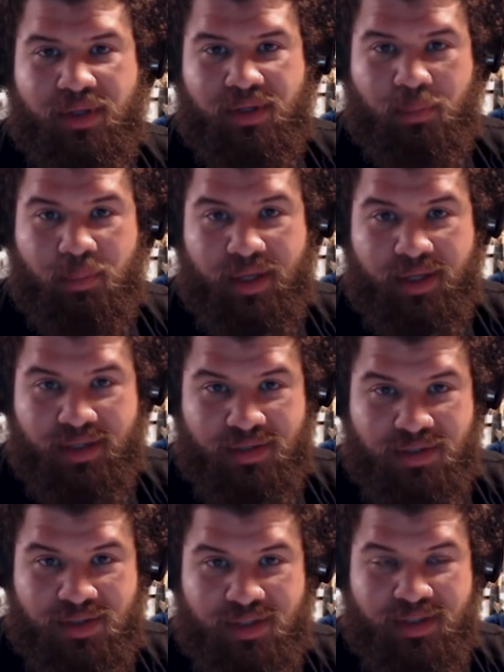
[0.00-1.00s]
the
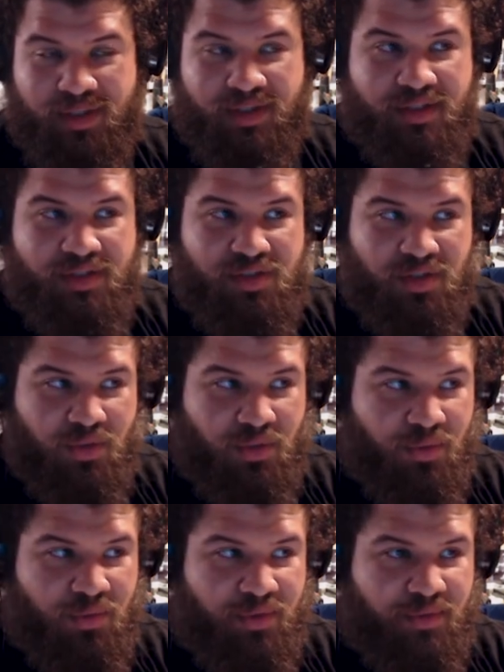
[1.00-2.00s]
page.
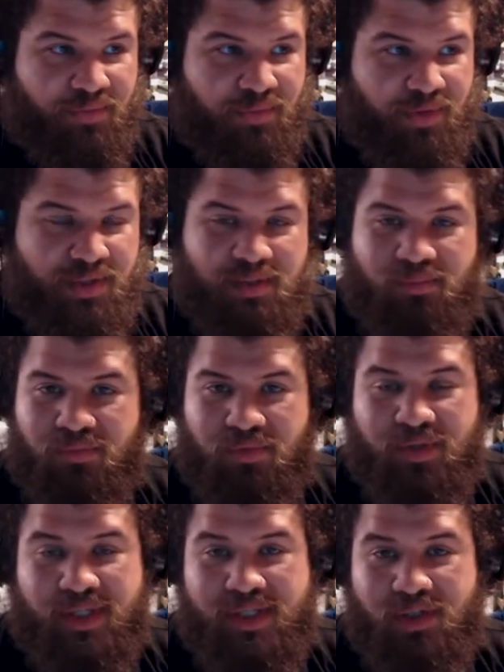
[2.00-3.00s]
So there's some
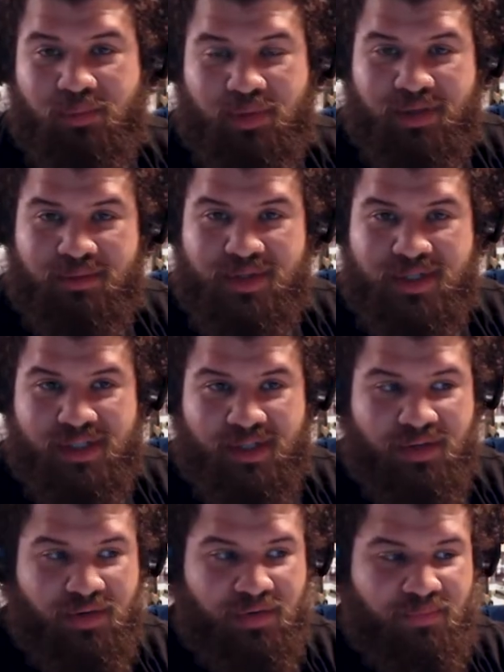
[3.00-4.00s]
really stupid images in
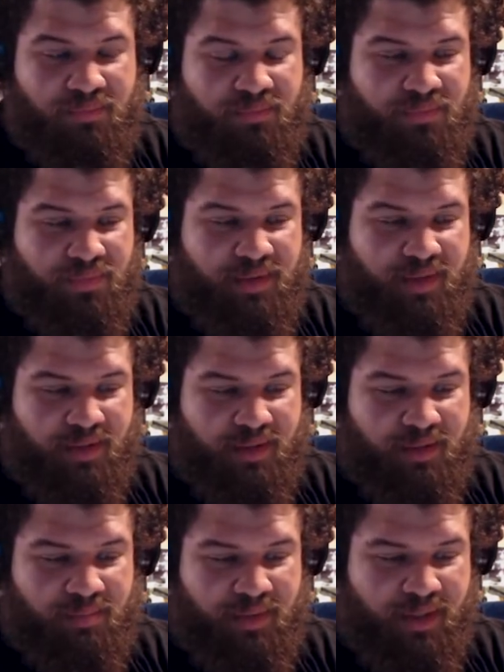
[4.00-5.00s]
here,
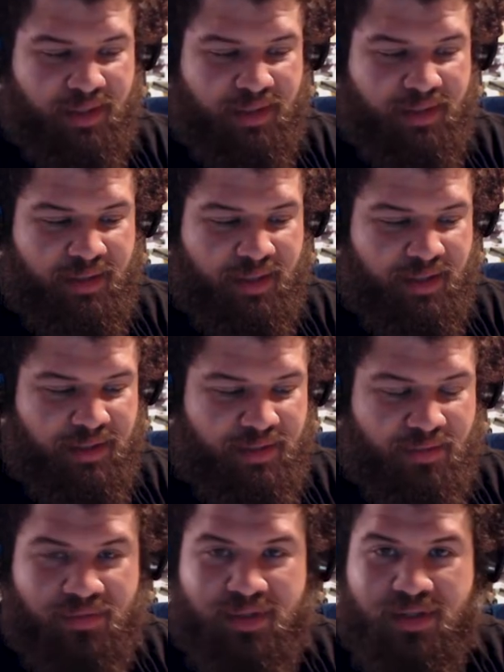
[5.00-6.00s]
and I
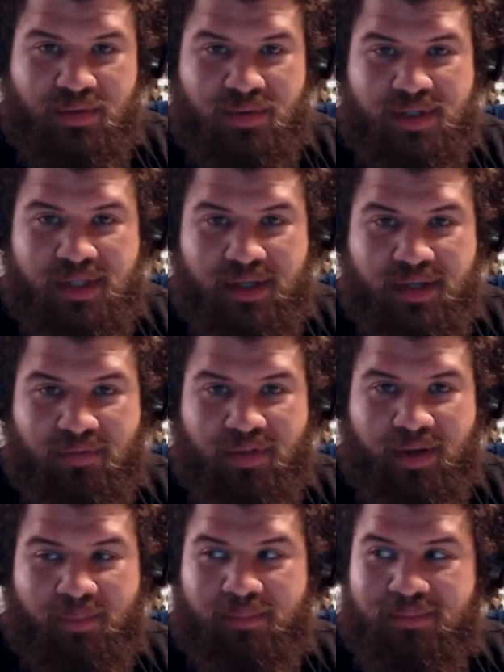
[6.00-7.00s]
don't endorse any of
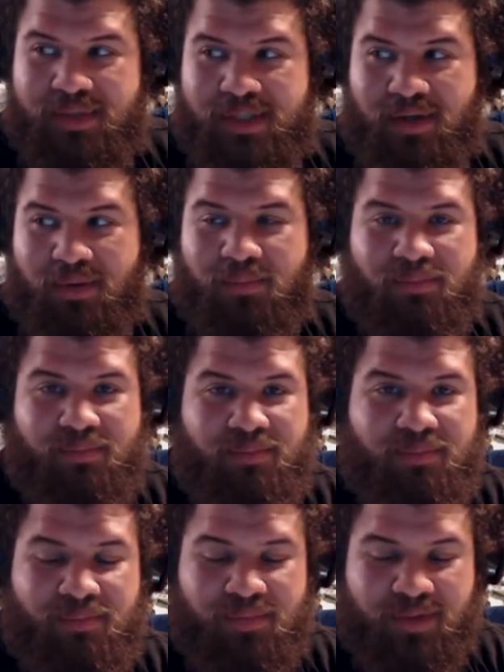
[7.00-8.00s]
them. So
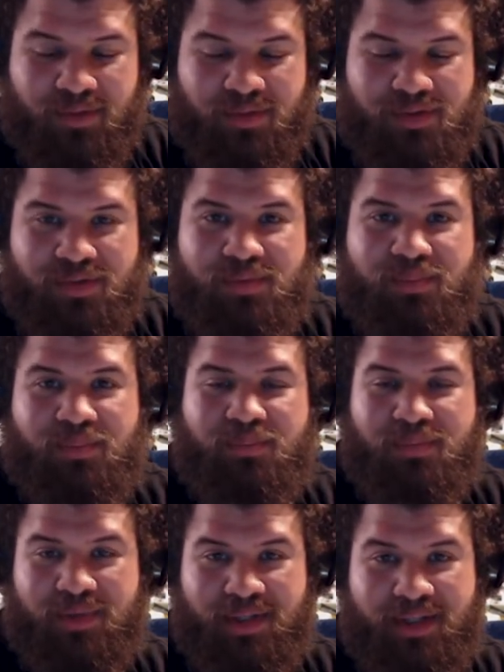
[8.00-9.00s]
here's
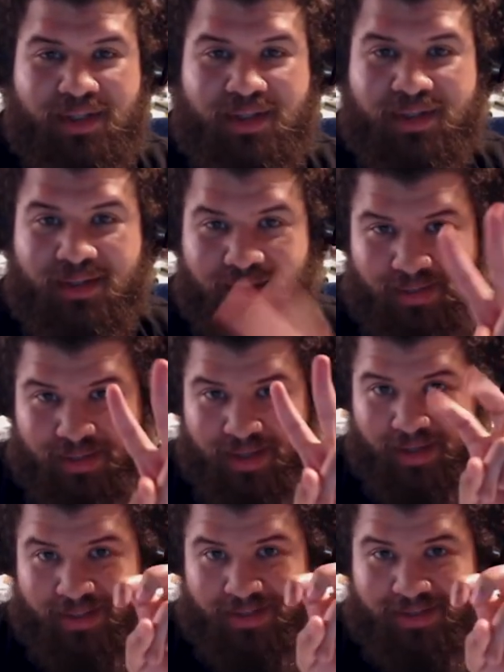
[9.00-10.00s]
the
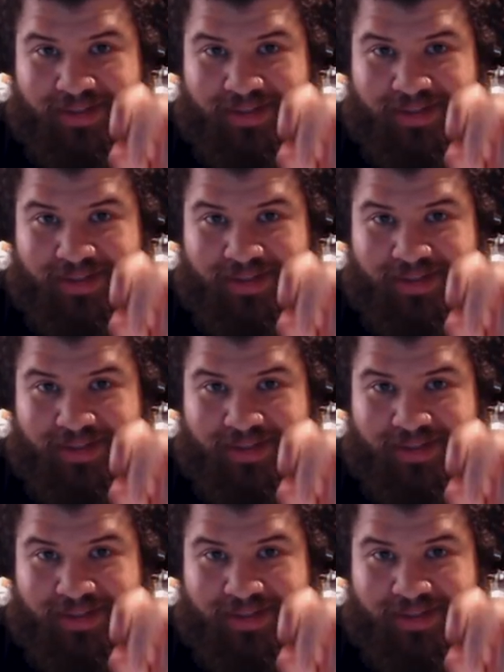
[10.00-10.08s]
edit.